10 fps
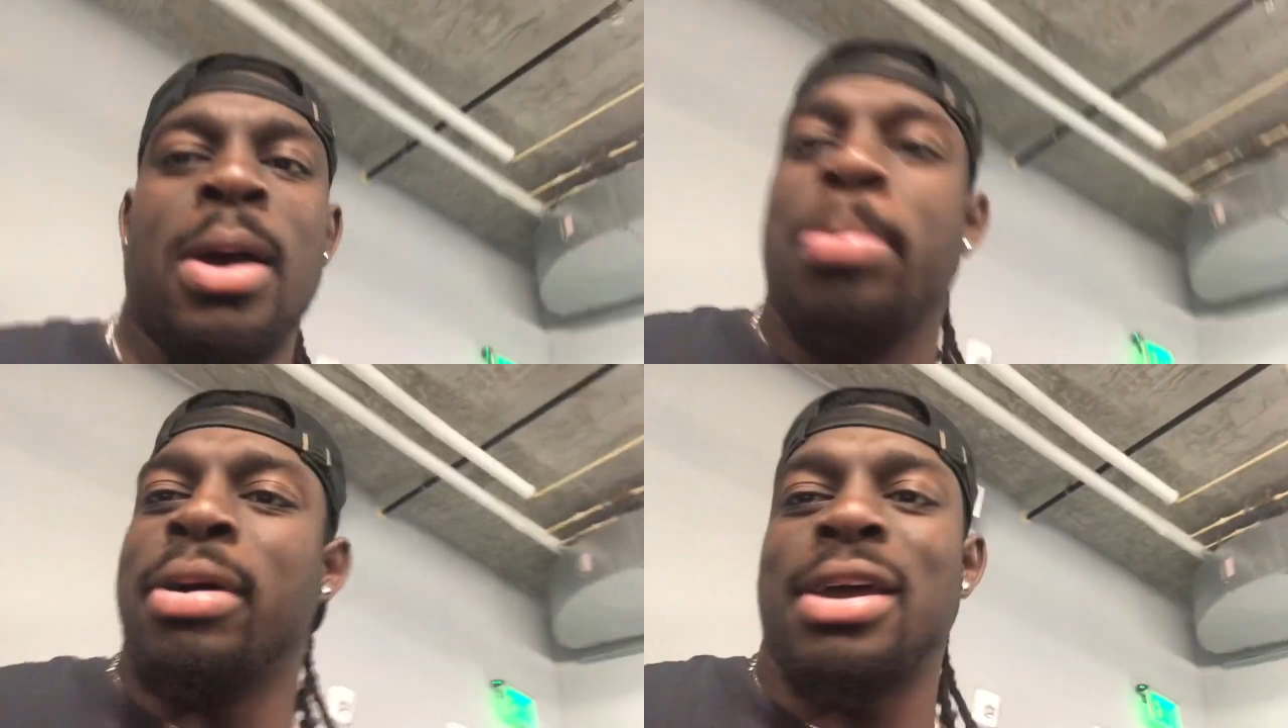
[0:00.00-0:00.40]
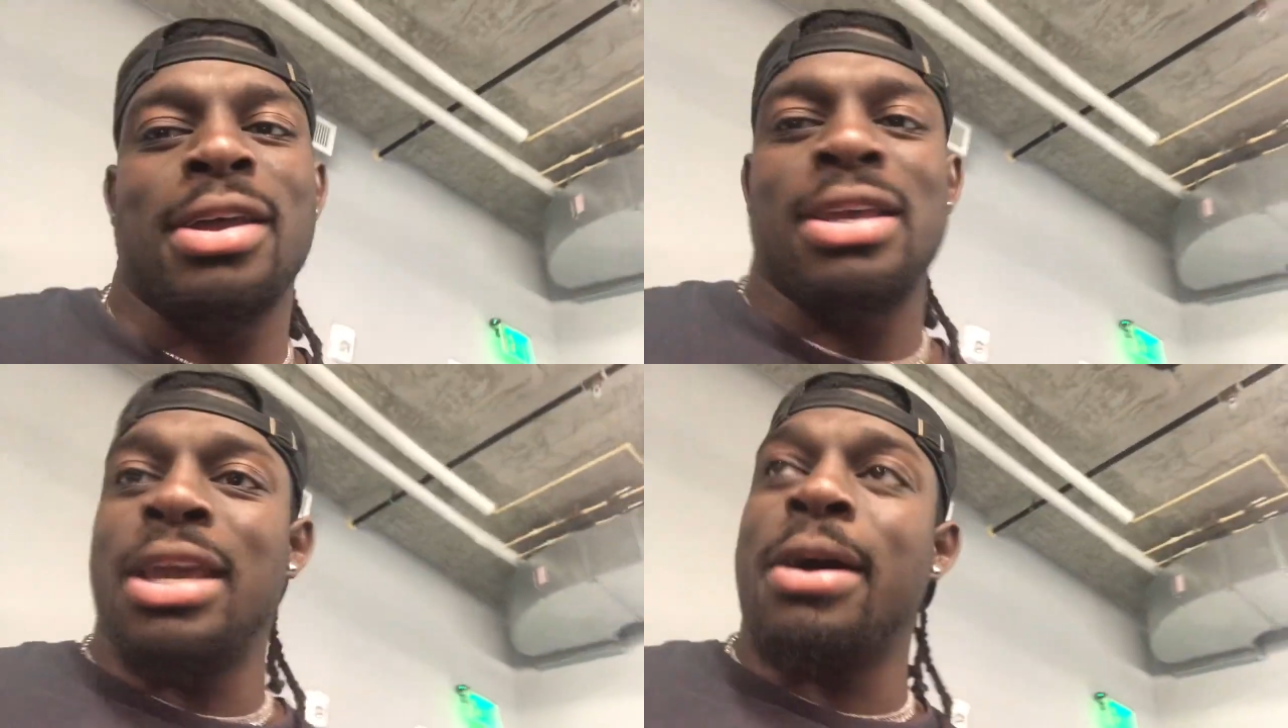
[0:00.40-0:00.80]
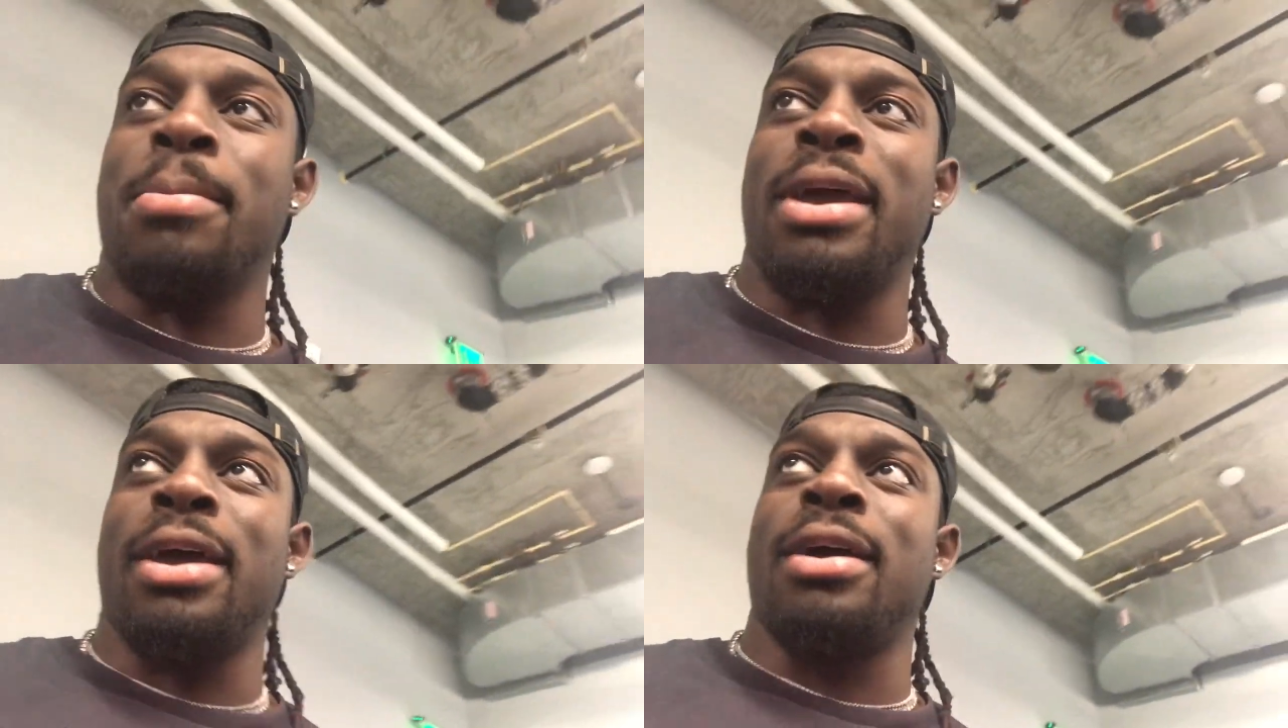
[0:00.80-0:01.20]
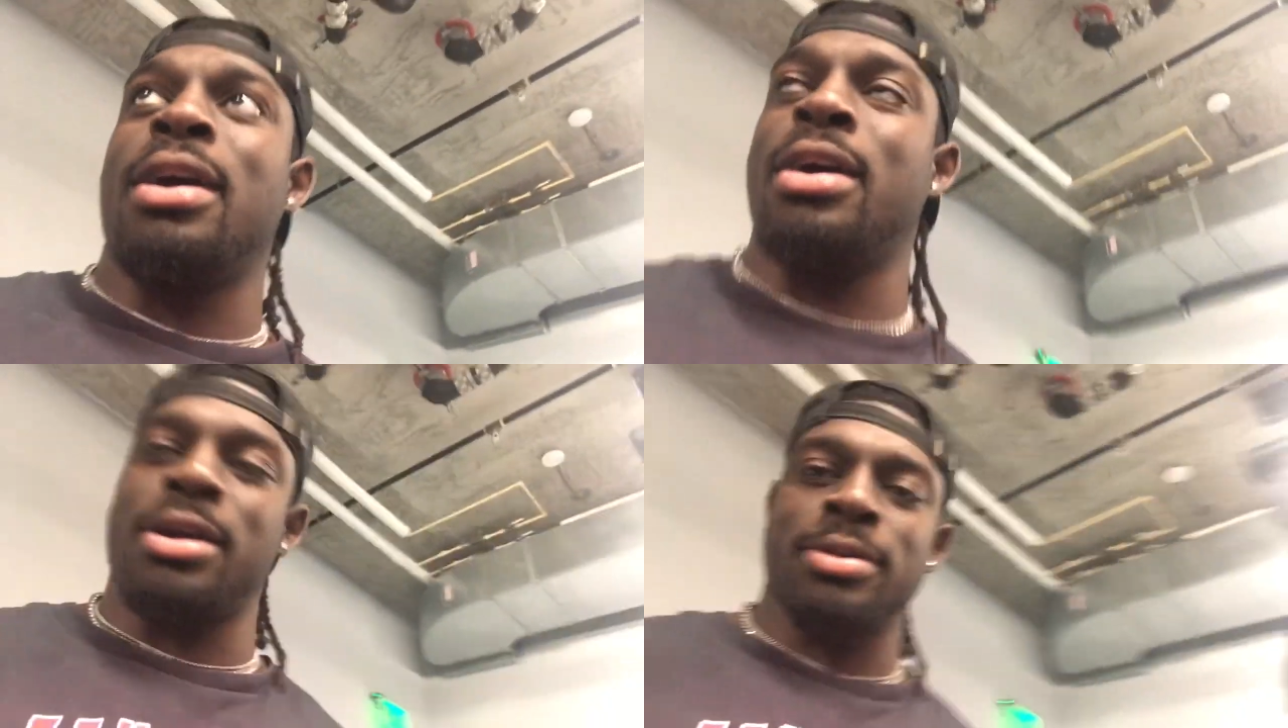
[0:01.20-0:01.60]
but yeah, man.
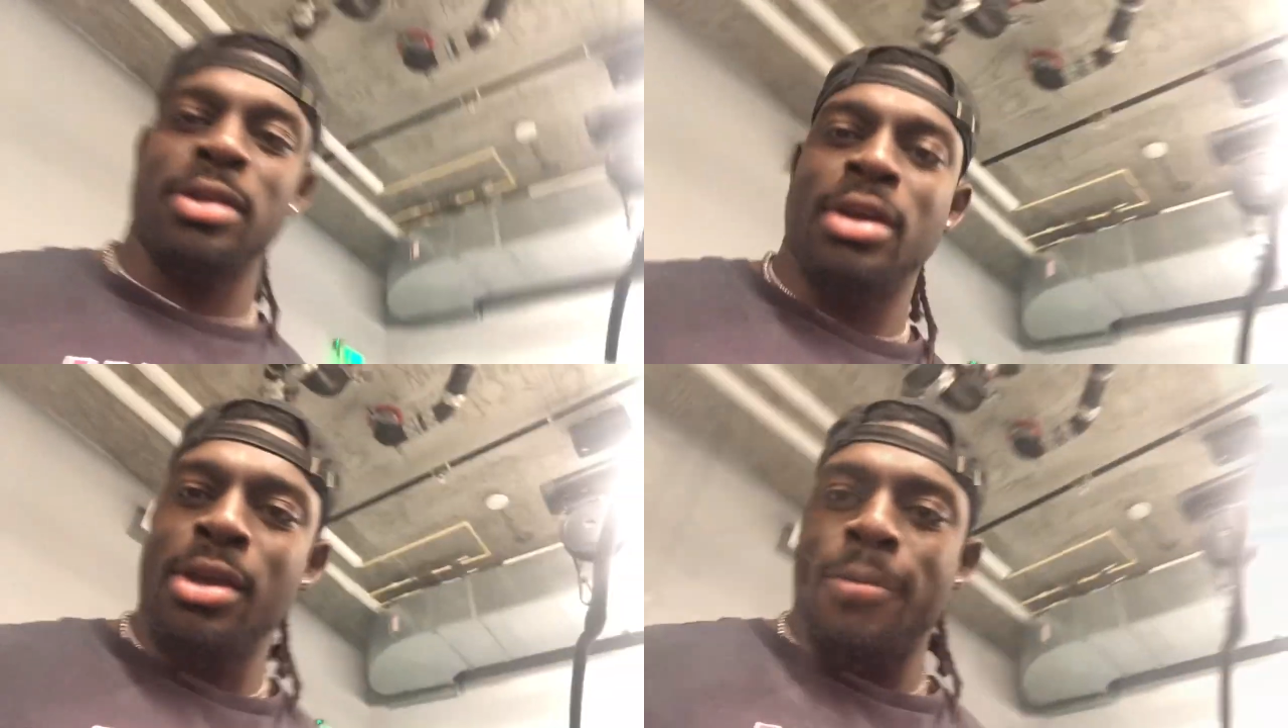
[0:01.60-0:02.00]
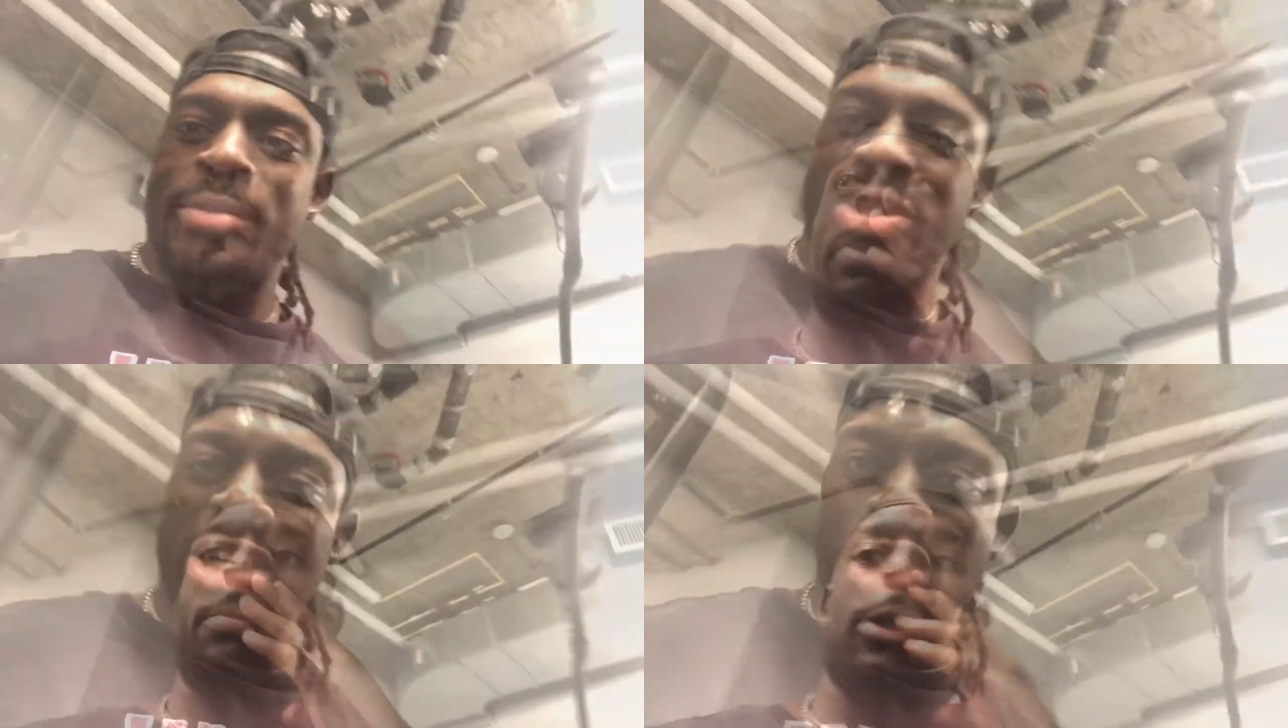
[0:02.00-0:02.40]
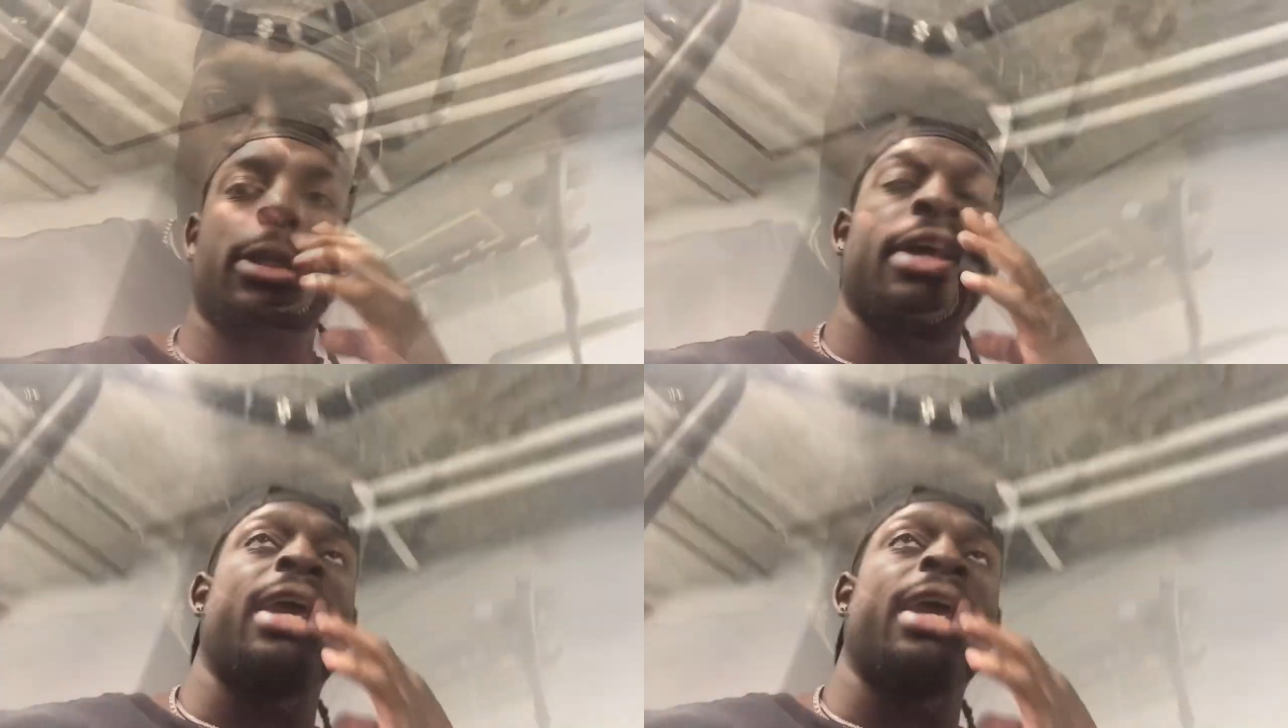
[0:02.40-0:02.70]
People look